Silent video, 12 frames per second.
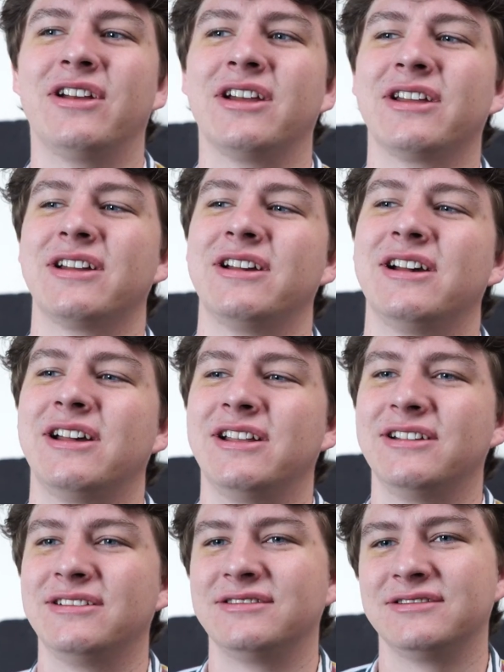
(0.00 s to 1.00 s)
I got
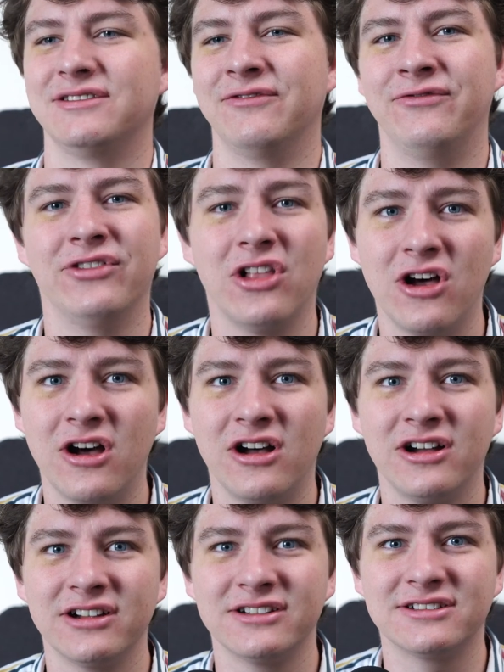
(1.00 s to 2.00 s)

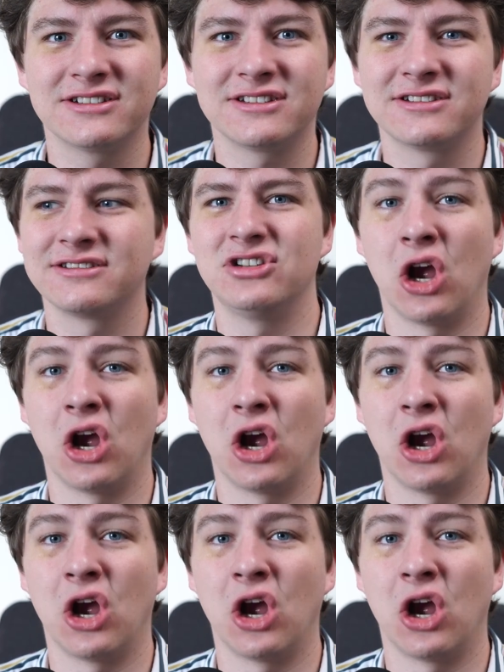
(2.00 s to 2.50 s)
vlogs.